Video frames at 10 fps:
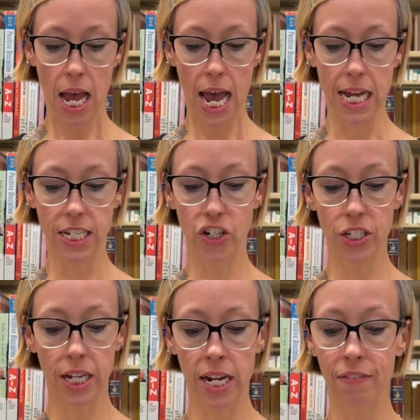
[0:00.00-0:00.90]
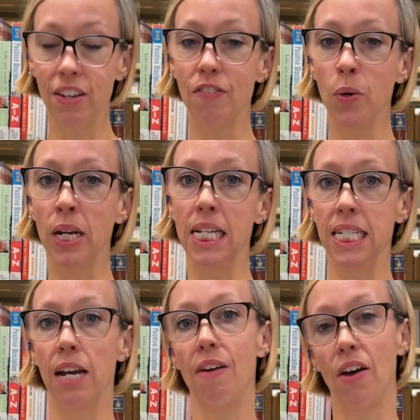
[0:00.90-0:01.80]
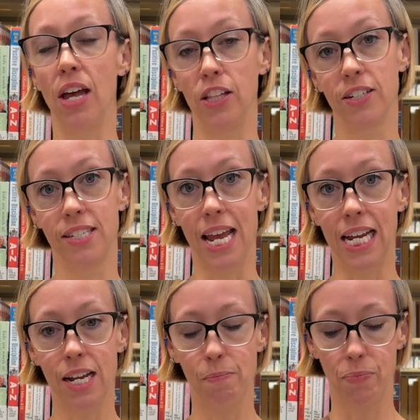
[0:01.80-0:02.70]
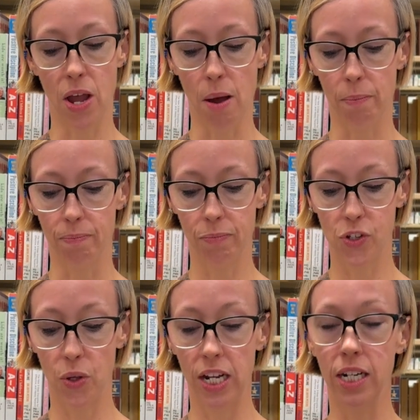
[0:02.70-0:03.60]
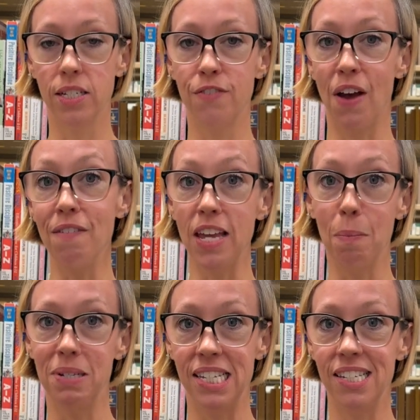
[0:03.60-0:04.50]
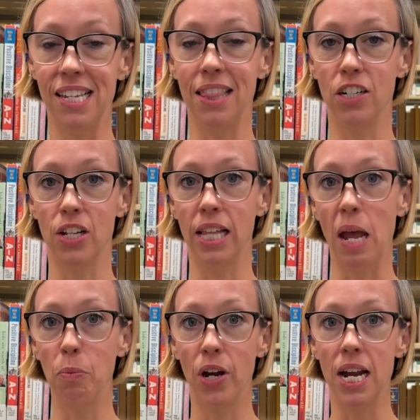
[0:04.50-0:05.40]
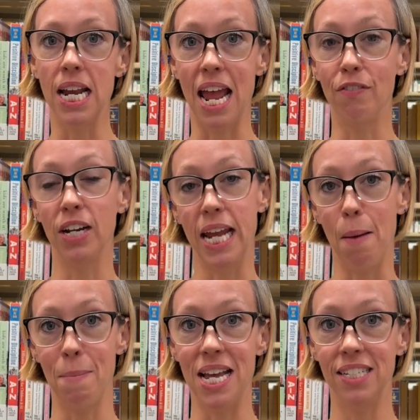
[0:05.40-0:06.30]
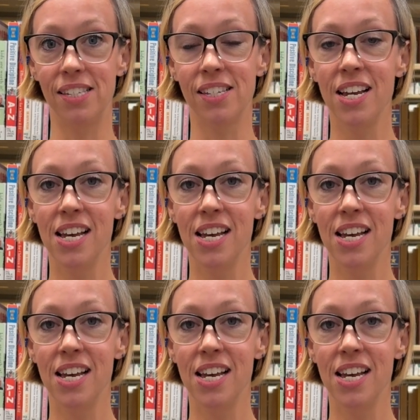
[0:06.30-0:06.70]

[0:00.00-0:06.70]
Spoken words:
And to just kind of give you an idea of how that looks like. So there's 5 campuses, and there's a library at every campus.